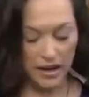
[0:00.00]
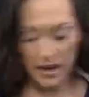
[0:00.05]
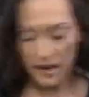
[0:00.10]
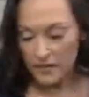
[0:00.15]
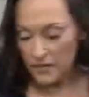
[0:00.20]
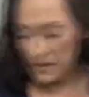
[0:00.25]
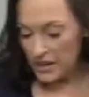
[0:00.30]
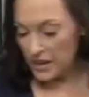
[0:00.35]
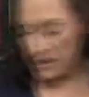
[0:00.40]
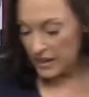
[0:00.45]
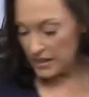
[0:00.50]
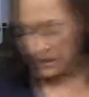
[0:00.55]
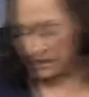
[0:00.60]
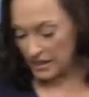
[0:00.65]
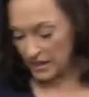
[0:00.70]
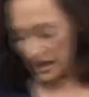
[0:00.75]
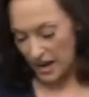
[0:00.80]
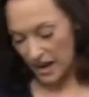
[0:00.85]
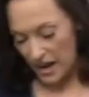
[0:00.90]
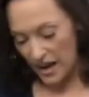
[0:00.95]
And then I
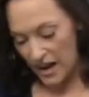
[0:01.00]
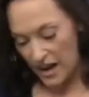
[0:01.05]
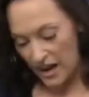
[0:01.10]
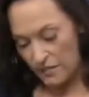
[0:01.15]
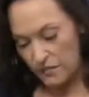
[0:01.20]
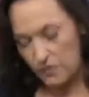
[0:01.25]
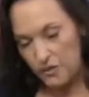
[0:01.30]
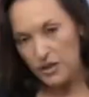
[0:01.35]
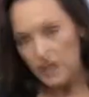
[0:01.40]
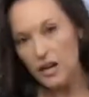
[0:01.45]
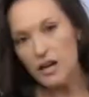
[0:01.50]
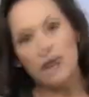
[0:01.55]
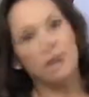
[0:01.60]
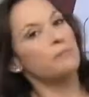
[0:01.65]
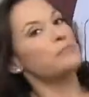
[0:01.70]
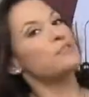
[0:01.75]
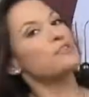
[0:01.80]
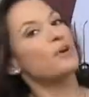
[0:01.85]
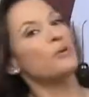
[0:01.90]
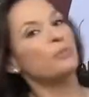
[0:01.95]
need a 1/2
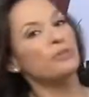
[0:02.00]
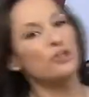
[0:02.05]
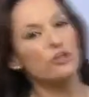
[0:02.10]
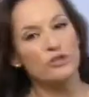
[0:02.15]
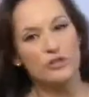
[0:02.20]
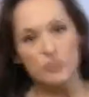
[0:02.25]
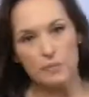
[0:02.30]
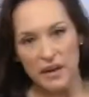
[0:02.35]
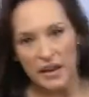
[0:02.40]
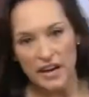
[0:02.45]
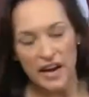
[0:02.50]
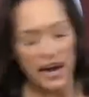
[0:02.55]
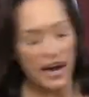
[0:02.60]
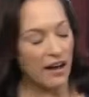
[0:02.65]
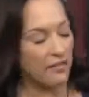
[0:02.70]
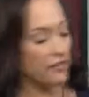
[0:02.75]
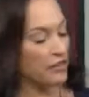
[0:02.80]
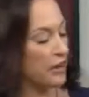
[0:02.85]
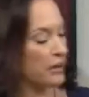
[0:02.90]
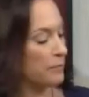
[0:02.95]
cup. So I'm going to use my
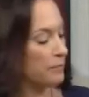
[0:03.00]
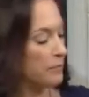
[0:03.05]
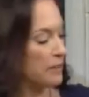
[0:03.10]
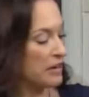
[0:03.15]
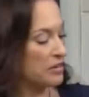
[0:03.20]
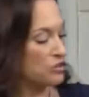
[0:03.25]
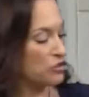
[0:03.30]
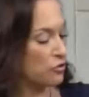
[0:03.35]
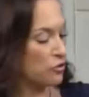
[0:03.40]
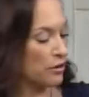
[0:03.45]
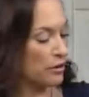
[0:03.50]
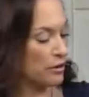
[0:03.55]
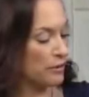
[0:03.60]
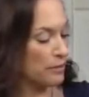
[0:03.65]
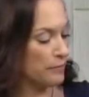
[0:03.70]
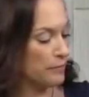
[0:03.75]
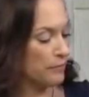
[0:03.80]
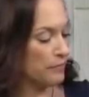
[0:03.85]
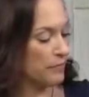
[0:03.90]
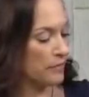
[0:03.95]
1/2 cup
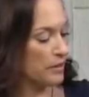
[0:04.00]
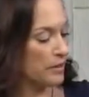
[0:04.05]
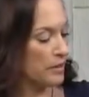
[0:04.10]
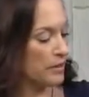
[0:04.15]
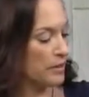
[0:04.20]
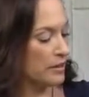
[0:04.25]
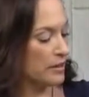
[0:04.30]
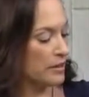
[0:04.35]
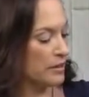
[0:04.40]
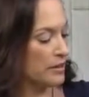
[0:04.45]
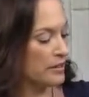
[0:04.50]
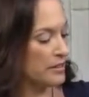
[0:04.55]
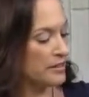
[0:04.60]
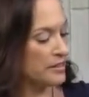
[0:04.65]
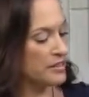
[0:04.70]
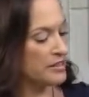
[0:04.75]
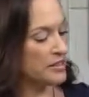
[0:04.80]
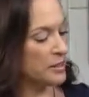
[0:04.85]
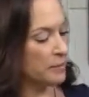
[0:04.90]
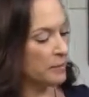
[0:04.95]
measurer,
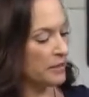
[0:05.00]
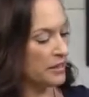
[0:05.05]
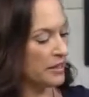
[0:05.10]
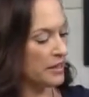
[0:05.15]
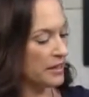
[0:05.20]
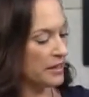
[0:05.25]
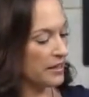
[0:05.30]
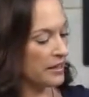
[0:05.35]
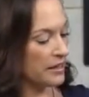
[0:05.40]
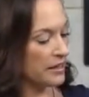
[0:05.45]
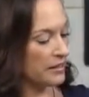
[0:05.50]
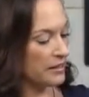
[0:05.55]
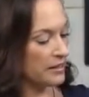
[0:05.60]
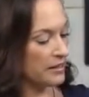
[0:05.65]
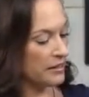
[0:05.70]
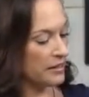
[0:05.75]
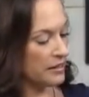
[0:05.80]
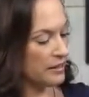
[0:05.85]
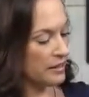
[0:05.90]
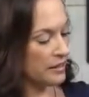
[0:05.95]
dip it
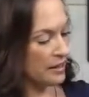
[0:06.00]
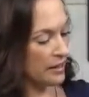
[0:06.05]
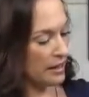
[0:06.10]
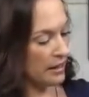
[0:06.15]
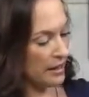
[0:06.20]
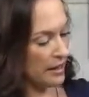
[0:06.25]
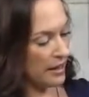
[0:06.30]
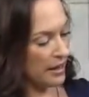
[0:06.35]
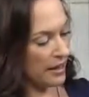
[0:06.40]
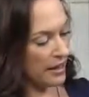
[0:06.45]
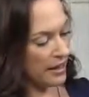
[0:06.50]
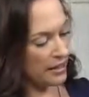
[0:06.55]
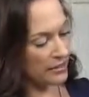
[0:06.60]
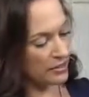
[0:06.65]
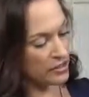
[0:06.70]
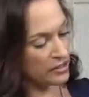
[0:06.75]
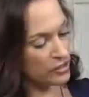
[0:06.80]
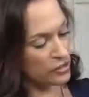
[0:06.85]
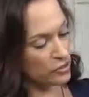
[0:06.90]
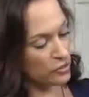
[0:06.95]
in,
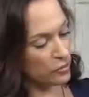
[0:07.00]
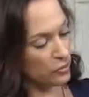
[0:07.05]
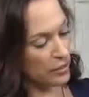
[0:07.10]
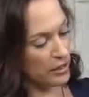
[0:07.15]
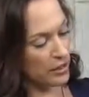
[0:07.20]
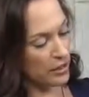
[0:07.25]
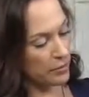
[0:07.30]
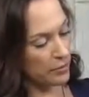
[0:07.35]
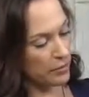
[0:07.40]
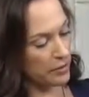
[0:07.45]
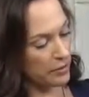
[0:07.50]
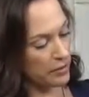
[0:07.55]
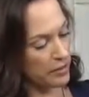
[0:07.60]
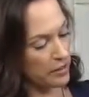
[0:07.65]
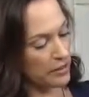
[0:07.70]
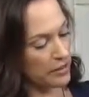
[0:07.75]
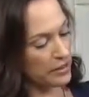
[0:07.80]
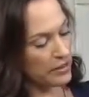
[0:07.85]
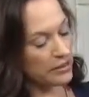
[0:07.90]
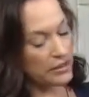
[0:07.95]
and sweep.
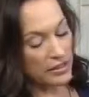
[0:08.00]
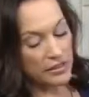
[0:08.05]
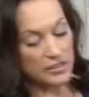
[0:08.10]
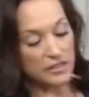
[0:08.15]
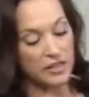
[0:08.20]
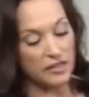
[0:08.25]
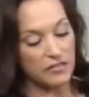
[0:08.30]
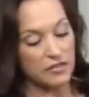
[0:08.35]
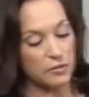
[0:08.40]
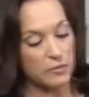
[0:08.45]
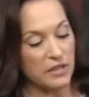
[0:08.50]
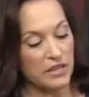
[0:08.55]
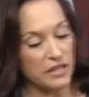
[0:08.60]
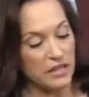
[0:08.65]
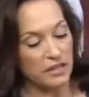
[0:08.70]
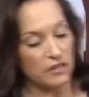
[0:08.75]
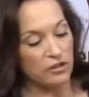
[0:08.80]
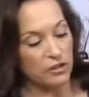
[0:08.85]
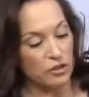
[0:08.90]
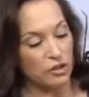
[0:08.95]
This gives
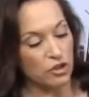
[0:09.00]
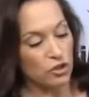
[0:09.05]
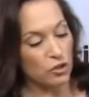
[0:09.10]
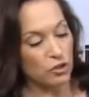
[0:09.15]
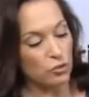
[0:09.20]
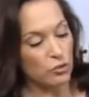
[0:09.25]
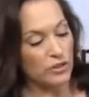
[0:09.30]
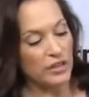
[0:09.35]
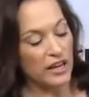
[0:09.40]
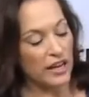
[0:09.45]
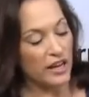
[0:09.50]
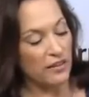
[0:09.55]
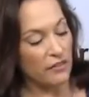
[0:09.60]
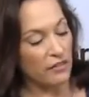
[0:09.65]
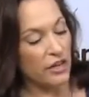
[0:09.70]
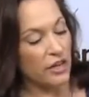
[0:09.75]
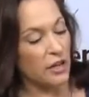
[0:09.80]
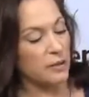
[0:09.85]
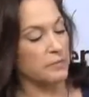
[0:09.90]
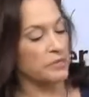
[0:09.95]
me the 2.5
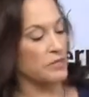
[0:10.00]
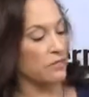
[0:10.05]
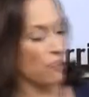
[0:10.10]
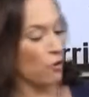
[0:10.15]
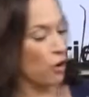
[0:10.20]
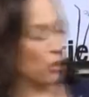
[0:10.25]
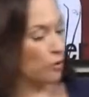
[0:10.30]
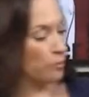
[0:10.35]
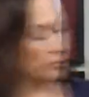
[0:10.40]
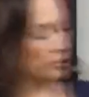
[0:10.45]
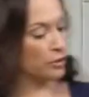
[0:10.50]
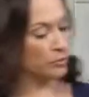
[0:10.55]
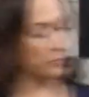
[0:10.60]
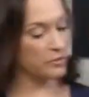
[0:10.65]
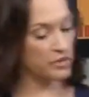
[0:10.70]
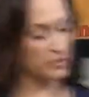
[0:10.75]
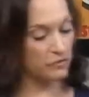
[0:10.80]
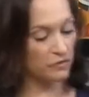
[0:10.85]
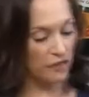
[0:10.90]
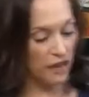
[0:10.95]
cups of
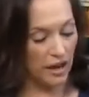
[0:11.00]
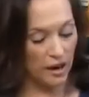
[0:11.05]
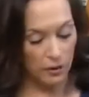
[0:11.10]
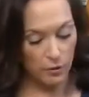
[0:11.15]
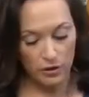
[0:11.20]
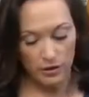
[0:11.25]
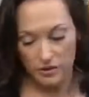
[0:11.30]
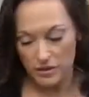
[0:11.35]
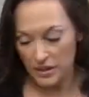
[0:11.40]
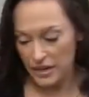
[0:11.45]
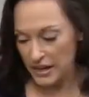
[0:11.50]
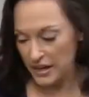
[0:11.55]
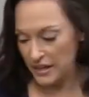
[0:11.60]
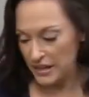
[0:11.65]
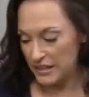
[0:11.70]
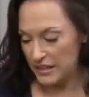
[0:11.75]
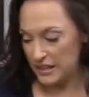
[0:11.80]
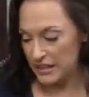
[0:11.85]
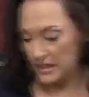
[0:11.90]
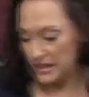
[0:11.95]
all-purpose flour that I
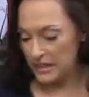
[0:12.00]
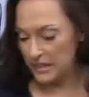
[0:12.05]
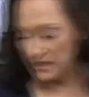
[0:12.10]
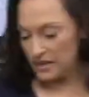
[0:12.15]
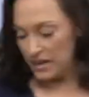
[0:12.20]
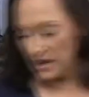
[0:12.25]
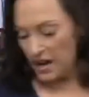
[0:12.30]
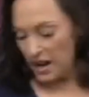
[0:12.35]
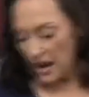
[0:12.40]
need.